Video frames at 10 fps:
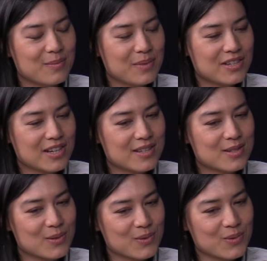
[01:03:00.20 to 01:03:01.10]
Michèle
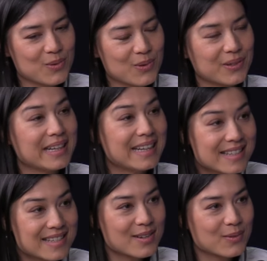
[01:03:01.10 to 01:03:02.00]
Sandoz on
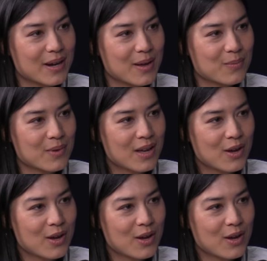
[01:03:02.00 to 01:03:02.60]
Instagram,